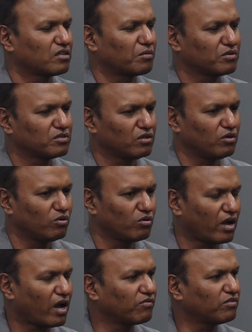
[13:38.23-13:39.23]
Suppose you
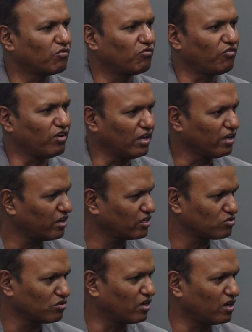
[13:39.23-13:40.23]
have the willingness
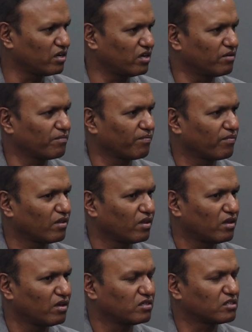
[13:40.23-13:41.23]
to learn,
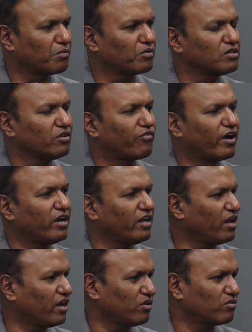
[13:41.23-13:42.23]
suppose if I
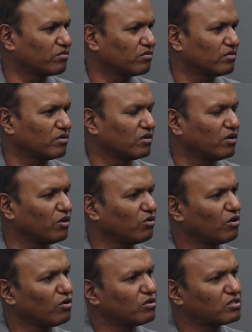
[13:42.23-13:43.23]
deny you, you
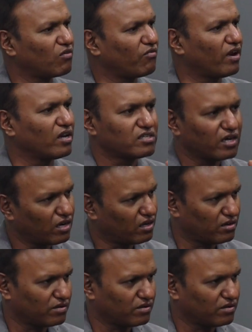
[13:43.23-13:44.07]
will go somewhere else and learn.